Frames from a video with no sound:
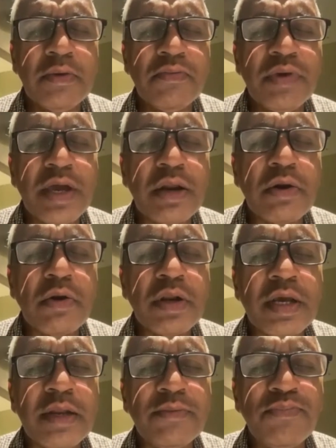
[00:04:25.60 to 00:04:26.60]
we are
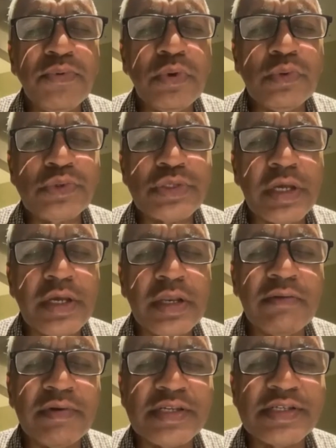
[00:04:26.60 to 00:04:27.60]
not confused
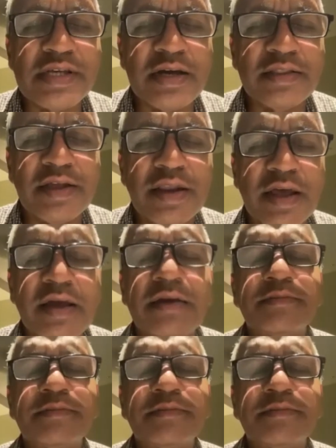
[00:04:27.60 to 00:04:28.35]
in our sadhana